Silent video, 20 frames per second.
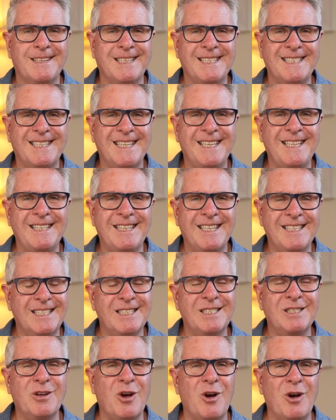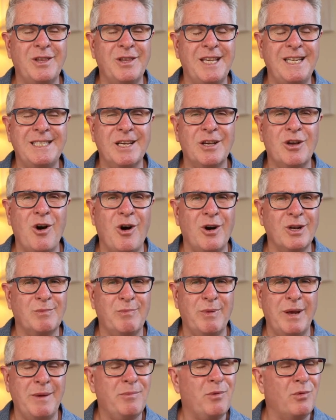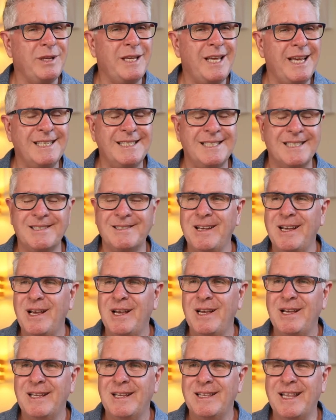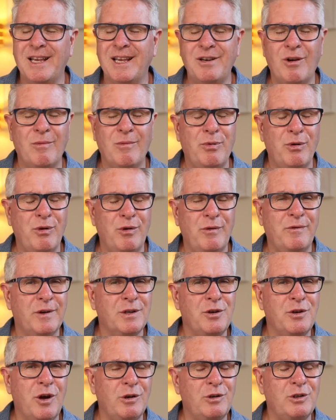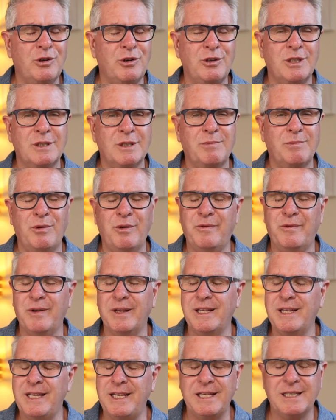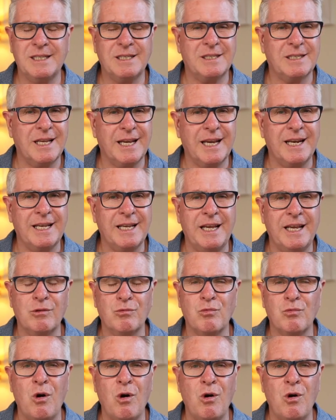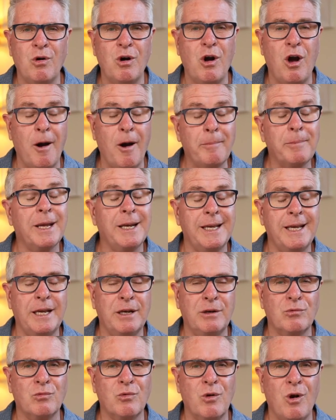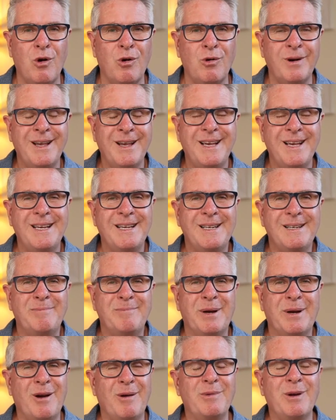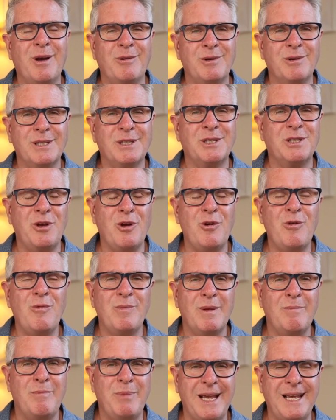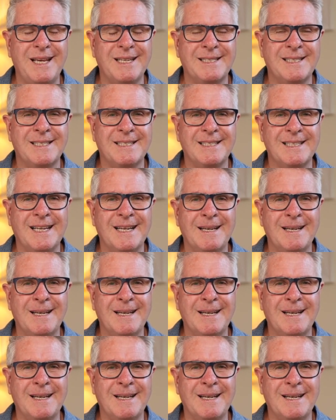These are God's people. Yes, they're not perfect. No church is perfect. Yes, they're going to get it wrong. I'm going to get it wrong, but I'm going to assume the best.